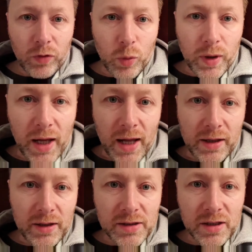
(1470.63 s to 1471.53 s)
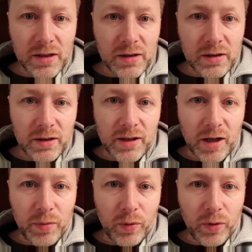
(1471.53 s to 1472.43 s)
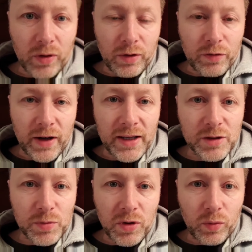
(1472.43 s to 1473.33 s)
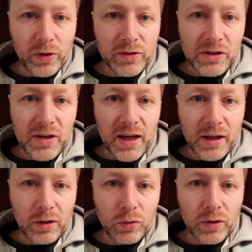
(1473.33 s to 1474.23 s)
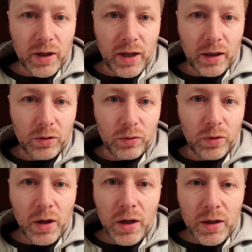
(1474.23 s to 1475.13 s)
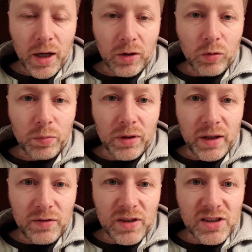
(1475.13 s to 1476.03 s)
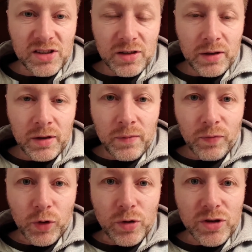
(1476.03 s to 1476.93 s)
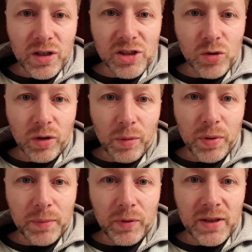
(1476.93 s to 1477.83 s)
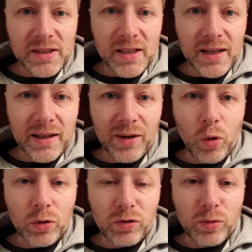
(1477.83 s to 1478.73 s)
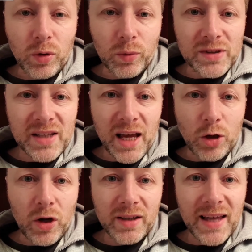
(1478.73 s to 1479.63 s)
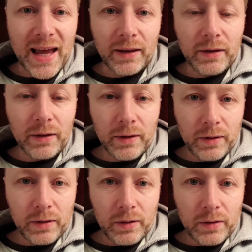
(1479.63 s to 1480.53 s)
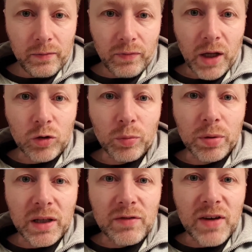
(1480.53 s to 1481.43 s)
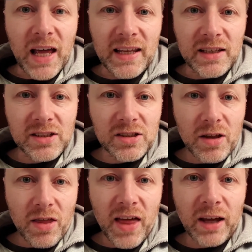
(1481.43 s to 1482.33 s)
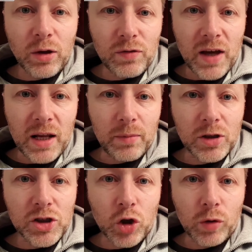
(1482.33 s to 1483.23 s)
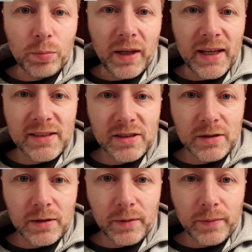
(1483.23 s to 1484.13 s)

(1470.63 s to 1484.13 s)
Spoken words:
Don't want any of you to tell me or advise me on what to take. I don't care. I don't believe yous. Yous are the sort of people that say that God of War was 10 out of 10. I don't believe any of yous. Thank you very much. God bless.